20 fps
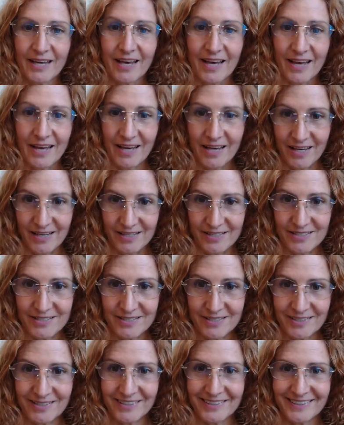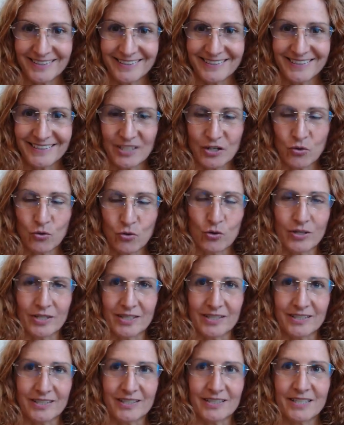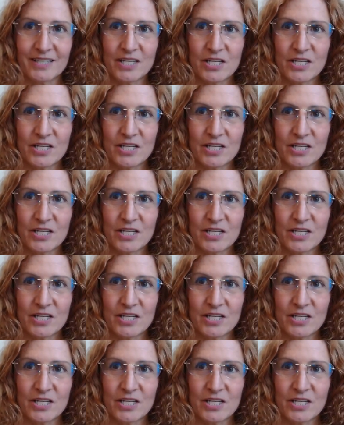ask or